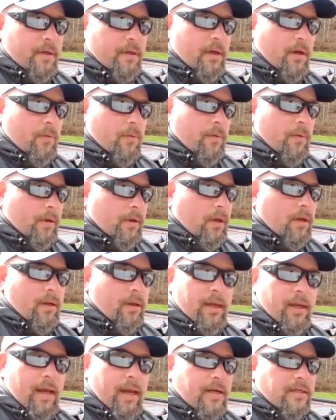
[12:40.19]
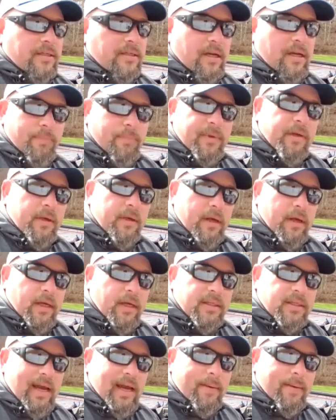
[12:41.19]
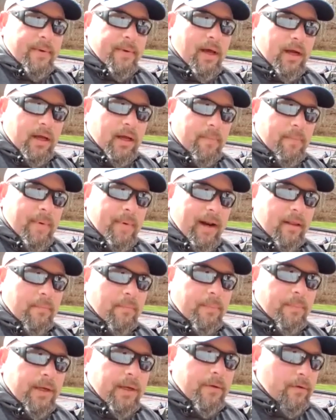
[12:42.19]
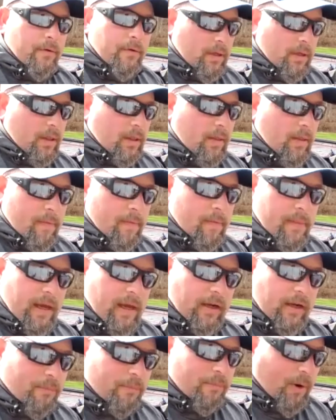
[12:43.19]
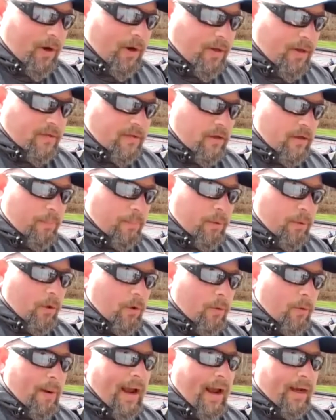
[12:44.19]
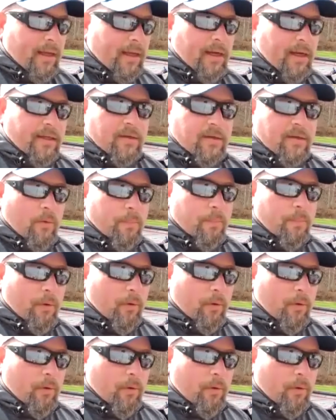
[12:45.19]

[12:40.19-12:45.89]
In case something does happen, I come out of the boat, that spring's going to pull back, and that's going to